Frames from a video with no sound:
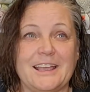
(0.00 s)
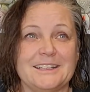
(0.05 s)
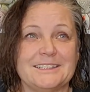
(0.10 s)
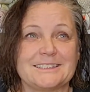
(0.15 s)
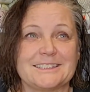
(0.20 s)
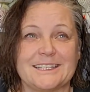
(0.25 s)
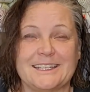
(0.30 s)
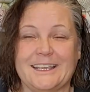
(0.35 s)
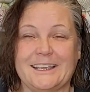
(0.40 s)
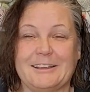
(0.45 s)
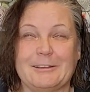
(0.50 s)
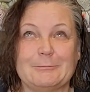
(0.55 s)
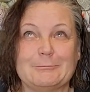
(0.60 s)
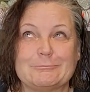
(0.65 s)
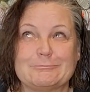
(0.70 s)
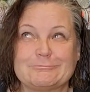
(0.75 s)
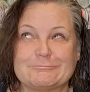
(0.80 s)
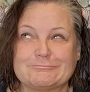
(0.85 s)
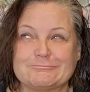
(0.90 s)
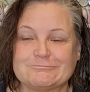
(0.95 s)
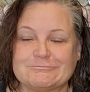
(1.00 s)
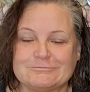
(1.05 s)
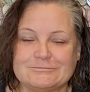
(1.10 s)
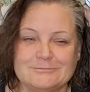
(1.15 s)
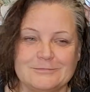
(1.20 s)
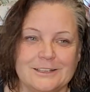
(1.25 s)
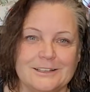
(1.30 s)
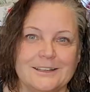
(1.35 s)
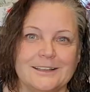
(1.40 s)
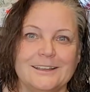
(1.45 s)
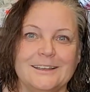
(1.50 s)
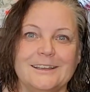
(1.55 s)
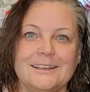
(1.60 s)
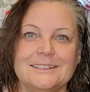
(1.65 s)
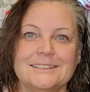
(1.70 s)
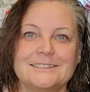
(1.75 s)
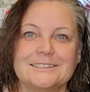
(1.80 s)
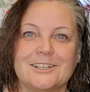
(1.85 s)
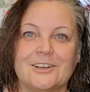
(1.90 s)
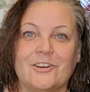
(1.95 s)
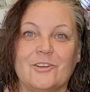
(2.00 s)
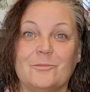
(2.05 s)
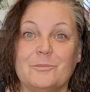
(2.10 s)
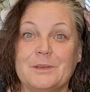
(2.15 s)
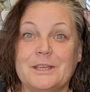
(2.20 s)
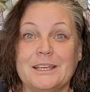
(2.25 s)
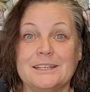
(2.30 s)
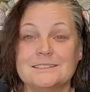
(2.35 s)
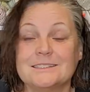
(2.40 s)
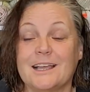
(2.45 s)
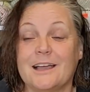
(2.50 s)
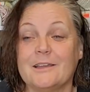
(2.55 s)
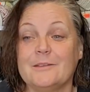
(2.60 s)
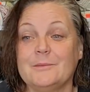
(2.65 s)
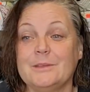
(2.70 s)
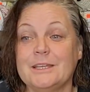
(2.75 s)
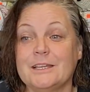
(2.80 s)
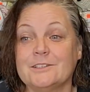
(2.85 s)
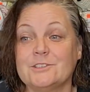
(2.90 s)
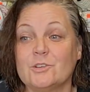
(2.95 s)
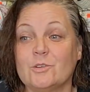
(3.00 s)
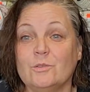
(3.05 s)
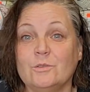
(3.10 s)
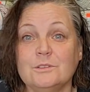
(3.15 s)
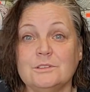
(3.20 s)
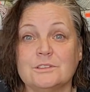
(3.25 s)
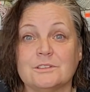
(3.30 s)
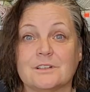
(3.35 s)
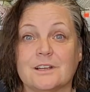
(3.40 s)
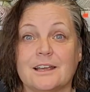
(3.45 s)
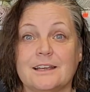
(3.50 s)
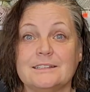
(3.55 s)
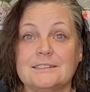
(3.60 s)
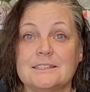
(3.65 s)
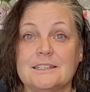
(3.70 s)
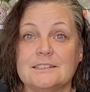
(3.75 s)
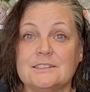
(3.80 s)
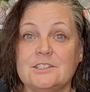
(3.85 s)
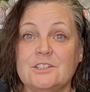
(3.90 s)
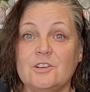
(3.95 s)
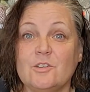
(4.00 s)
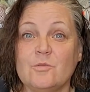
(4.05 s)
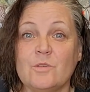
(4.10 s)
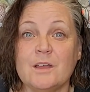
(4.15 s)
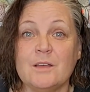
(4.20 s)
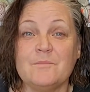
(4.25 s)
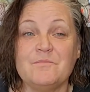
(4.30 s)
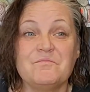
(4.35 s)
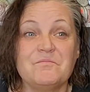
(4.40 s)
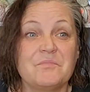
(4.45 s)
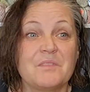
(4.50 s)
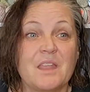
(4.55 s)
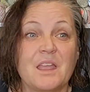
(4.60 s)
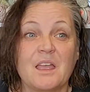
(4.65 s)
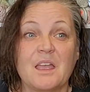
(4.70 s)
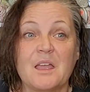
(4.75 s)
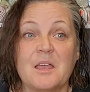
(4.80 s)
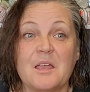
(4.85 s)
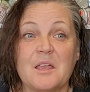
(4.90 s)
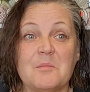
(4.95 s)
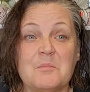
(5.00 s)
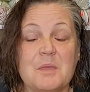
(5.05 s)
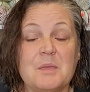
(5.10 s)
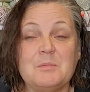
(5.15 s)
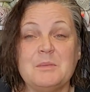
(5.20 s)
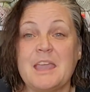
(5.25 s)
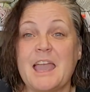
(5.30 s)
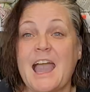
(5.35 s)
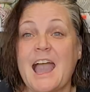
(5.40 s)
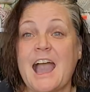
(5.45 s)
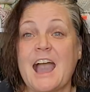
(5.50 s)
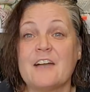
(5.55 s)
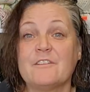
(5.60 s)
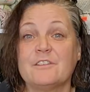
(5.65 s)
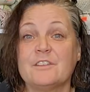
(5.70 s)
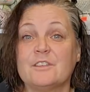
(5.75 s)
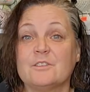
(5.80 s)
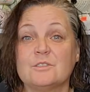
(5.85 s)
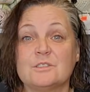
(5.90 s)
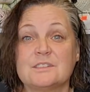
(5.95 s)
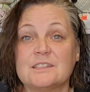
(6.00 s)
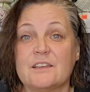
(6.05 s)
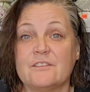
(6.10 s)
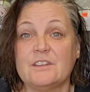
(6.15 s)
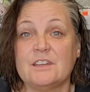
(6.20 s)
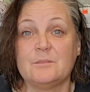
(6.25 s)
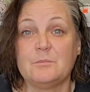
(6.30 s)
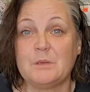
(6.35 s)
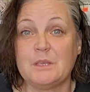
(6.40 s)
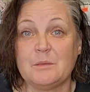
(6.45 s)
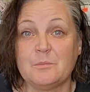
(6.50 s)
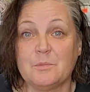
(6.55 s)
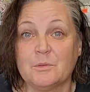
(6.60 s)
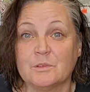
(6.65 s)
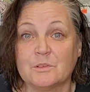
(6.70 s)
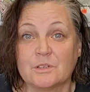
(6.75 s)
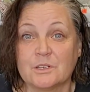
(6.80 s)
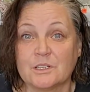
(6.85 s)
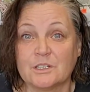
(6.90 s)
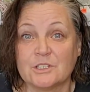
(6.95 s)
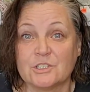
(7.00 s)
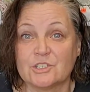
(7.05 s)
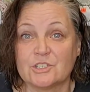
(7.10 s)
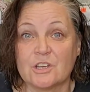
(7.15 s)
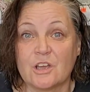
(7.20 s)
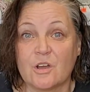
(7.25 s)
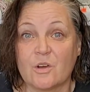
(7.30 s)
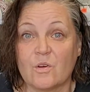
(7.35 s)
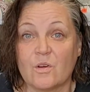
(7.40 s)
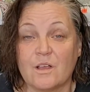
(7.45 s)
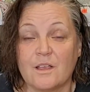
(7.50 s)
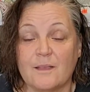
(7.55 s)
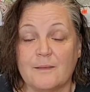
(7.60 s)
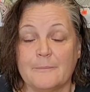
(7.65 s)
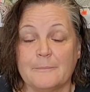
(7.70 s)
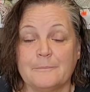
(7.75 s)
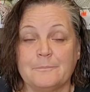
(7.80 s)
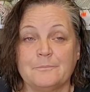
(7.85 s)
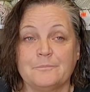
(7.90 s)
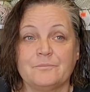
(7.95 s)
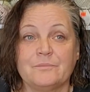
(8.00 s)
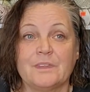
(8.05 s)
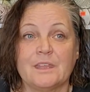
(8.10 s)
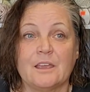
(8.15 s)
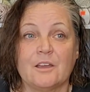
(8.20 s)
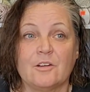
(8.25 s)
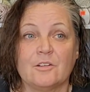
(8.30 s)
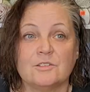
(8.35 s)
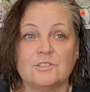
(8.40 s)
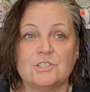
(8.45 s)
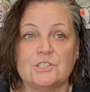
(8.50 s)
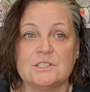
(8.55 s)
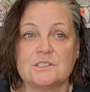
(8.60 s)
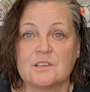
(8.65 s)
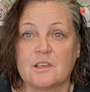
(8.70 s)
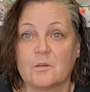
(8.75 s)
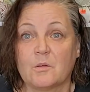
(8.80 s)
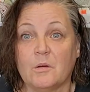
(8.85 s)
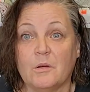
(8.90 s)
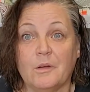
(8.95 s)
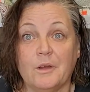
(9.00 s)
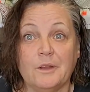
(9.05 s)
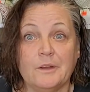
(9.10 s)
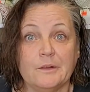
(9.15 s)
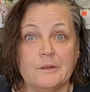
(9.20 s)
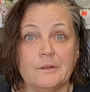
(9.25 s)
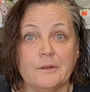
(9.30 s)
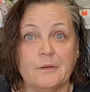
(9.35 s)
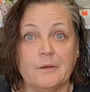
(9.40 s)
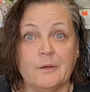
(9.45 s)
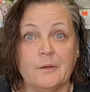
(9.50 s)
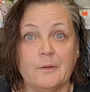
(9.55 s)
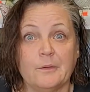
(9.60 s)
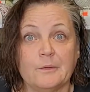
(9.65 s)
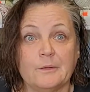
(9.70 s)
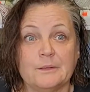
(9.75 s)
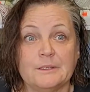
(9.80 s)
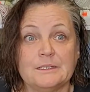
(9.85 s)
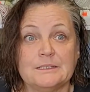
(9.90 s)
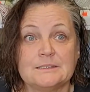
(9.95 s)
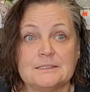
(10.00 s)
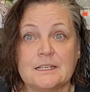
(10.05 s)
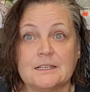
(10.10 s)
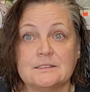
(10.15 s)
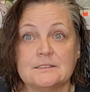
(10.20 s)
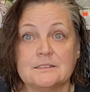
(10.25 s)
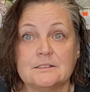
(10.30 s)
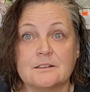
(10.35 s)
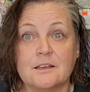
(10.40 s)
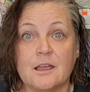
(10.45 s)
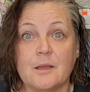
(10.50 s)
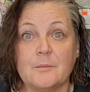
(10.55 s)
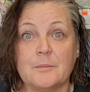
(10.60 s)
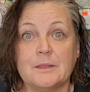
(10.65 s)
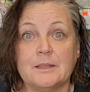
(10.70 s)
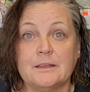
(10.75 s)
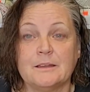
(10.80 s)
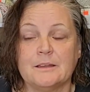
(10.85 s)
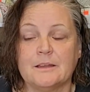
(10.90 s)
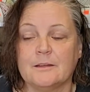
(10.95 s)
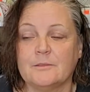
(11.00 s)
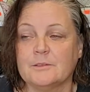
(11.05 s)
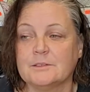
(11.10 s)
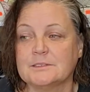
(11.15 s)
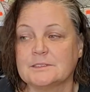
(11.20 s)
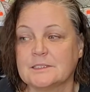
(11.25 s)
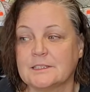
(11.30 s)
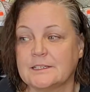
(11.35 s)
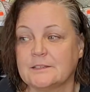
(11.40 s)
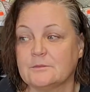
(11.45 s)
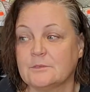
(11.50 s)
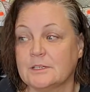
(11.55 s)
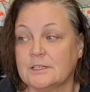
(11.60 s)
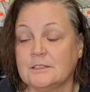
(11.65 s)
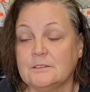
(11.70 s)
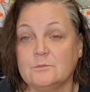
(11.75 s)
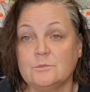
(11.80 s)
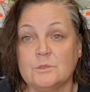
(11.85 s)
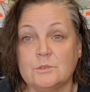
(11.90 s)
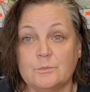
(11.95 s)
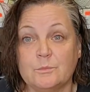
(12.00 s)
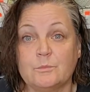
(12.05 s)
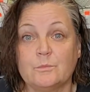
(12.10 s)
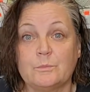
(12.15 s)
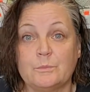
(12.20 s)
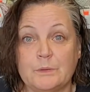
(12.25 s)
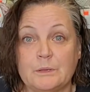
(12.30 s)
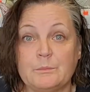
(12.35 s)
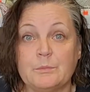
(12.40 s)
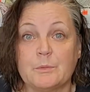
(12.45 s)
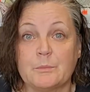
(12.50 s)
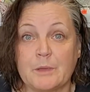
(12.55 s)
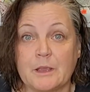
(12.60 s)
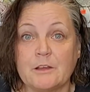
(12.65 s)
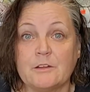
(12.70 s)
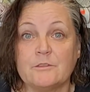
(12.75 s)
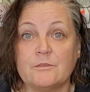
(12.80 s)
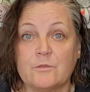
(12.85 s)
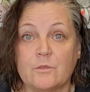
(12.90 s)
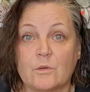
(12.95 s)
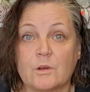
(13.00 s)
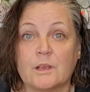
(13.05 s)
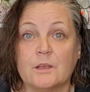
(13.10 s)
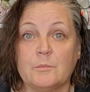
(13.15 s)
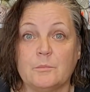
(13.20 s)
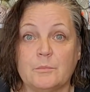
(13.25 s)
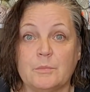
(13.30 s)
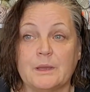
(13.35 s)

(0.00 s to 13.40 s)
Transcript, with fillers: It's like, so, because I mean, I told her, I says, you know what, maybe half of those 70 people are gonna show. You know, and she's like, well, I don't know. He says they're coming. And I was like, well, we'll be prepared for it.